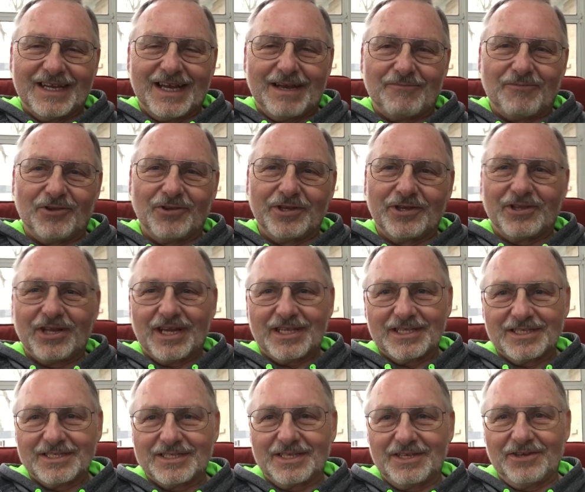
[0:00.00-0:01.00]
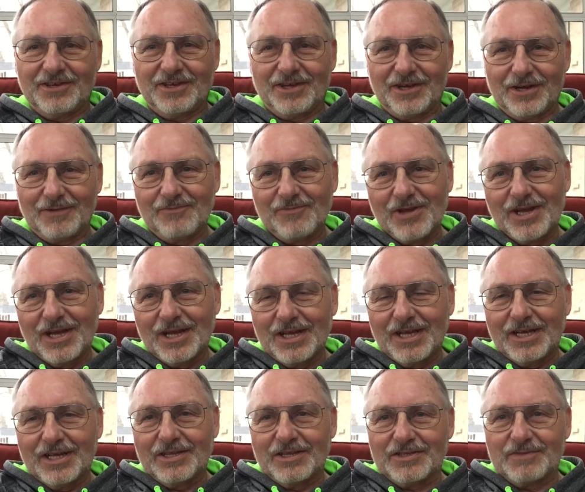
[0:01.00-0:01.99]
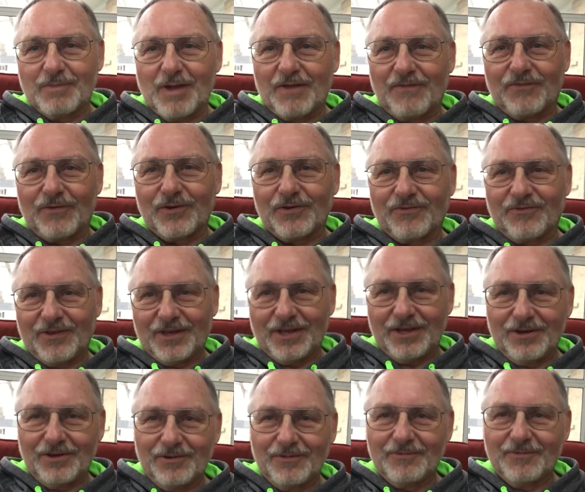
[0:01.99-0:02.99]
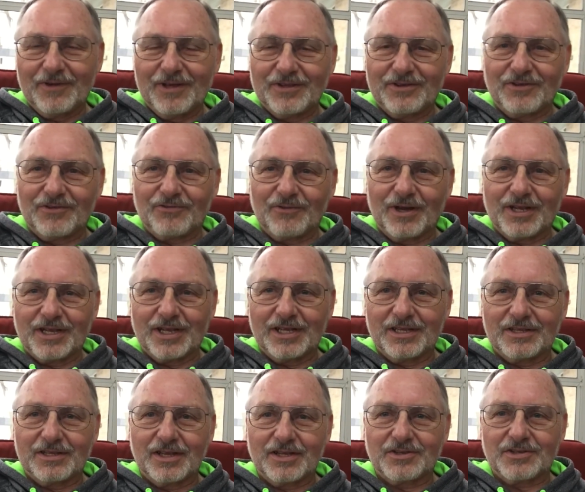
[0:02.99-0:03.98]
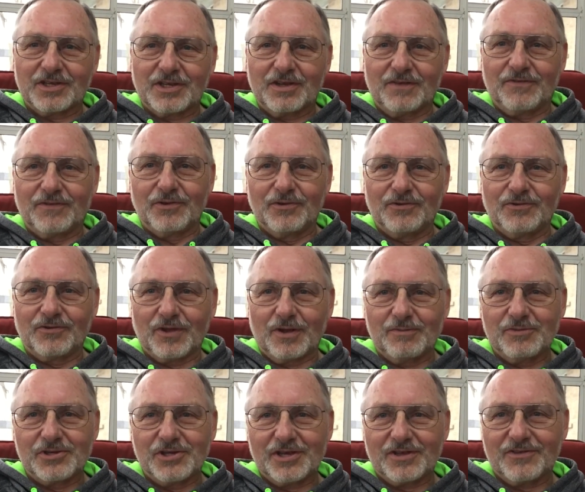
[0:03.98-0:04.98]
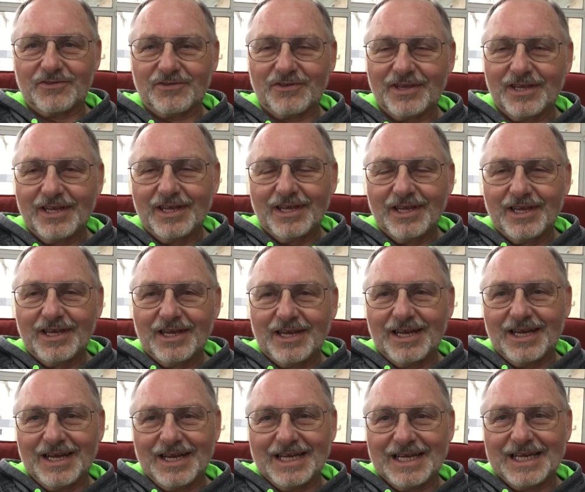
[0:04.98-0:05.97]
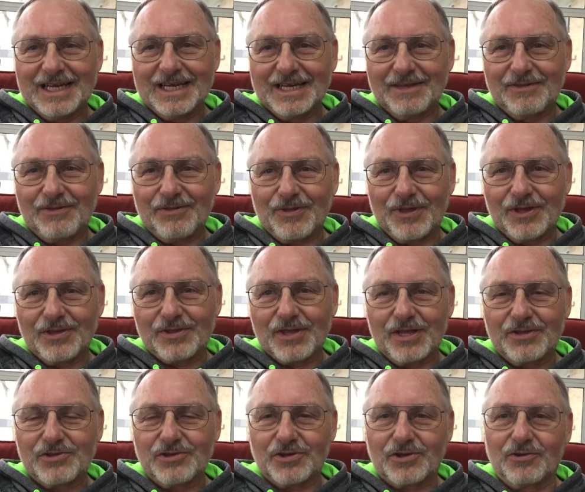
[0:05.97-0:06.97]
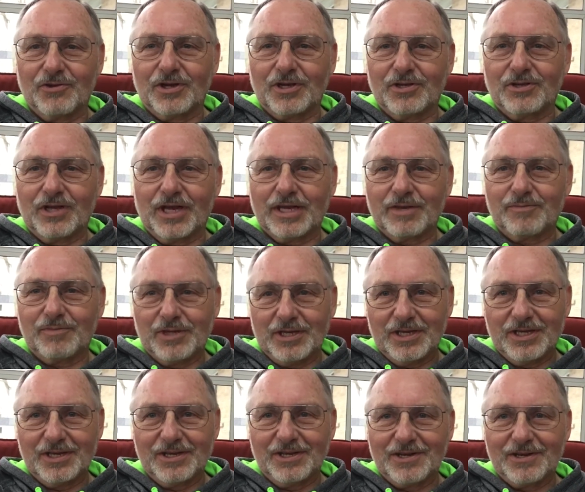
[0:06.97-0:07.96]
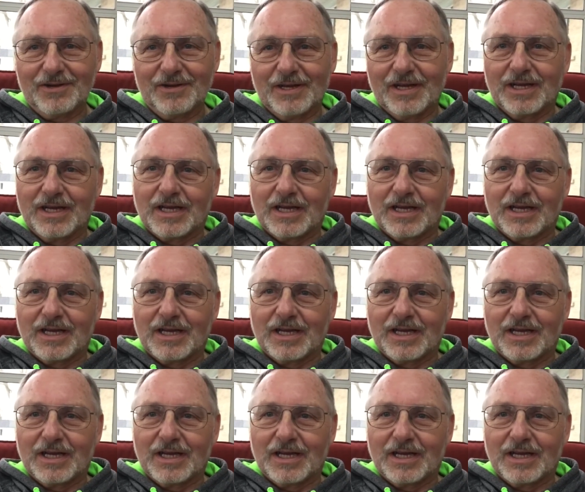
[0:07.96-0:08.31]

I'm really glad to see you here. This is my first video and just want to touch on a few subjects. Uh, I think that you're going to like being here.